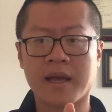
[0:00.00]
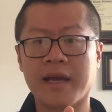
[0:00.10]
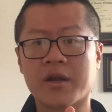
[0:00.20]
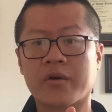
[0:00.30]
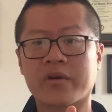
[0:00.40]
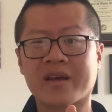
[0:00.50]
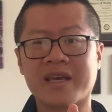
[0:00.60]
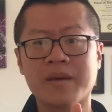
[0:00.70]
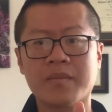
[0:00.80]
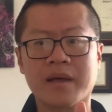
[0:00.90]
In order to
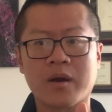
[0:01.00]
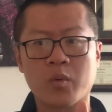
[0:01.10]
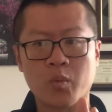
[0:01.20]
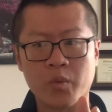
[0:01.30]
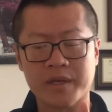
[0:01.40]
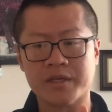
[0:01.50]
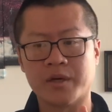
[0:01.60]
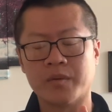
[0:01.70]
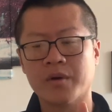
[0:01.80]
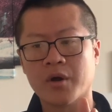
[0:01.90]
keep that
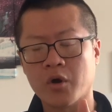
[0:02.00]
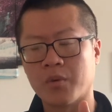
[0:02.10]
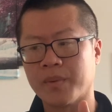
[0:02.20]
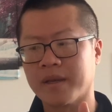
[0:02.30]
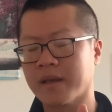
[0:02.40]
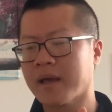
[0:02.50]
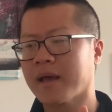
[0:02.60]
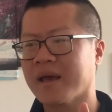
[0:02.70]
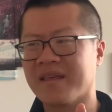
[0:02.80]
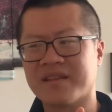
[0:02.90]
window open,
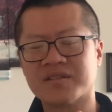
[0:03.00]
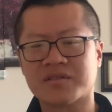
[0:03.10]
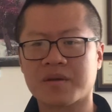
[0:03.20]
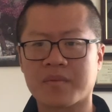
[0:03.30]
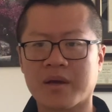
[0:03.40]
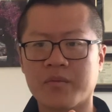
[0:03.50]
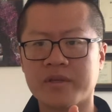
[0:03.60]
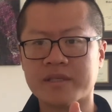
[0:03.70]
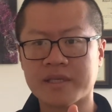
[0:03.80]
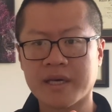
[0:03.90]
and this is something
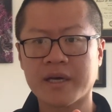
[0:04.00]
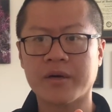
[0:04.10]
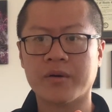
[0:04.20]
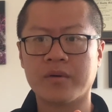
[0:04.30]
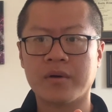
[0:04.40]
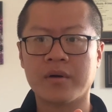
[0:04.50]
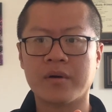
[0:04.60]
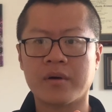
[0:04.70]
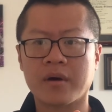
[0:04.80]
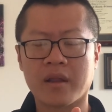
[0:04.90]
we tell
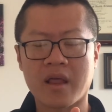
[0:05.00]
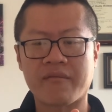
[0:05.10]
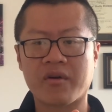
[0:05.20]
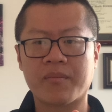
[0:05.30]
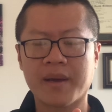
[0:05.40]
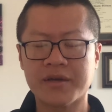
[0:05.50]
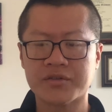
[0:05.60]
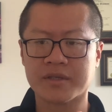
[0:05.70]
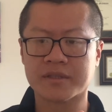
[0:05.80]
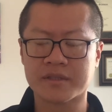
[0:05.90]
a lot of our
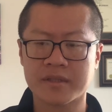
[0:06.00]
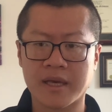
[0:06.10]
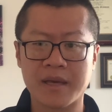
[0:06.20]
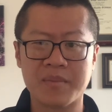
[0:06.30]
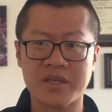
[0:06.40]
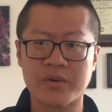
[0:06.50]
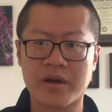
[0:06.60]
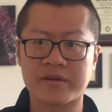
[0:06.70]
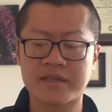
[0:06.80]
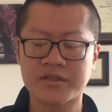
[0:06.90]
patients in between
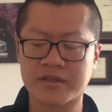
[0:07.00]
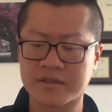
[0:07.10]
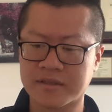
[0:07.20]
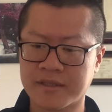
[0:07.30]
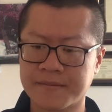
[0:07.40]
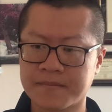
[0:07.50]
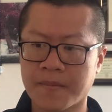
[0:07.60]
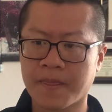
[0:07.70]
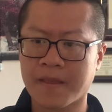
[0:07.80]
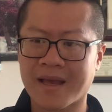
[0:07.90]
our sessions,
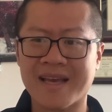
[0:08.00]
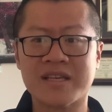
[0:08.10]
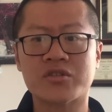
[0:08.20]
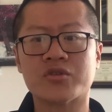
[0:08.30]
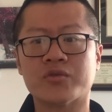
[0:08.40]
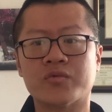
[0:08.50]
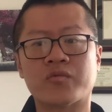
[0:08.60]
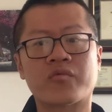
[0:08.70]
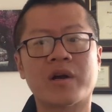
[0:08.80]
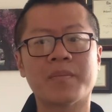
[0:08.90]
is
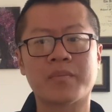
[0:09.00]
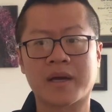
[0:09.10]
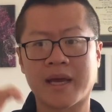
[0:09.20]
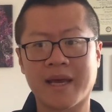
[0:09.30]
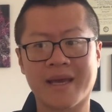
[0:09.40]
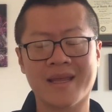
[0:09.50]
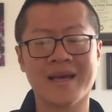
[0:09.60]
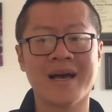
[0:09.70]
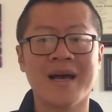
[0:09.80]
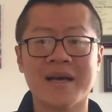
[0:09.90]
to replicate
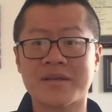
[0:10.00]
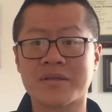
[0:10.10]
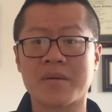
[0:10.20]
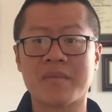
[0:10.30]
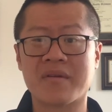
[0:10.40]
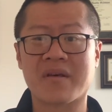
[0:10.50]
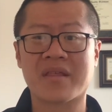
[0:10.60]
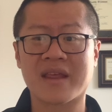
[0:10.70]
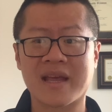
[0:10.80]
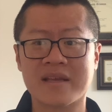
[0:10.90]
some of the
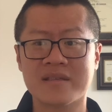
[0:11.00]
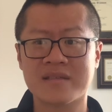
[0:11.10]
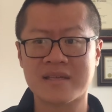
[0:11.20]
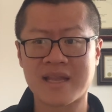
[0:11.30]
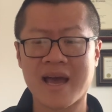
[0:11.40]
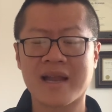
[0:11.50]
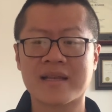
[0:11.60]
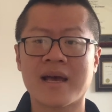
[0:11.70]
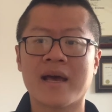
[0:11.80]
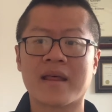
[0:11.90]
things that
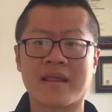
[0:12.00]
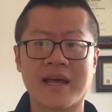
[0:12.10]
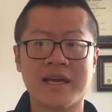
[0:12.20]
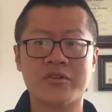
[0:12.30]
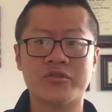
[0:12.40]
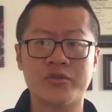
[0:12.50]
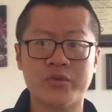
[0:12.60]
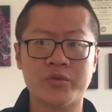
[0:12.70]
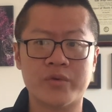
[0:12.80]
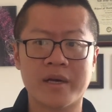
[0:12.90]
they
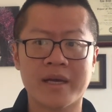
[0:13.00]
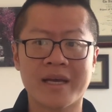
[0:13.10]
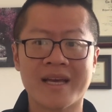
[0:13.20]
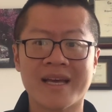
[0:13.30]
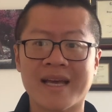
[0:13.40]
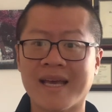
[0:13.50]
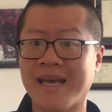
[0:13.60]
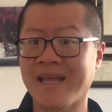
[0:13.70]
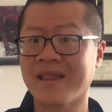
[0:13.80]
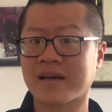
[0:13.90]
do
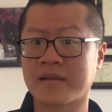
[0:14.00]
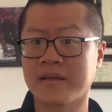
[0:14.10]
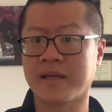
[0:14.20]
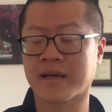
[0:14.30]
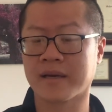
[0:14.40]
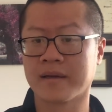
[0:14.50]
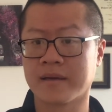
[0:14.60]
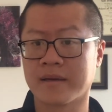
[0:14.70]
in the clinic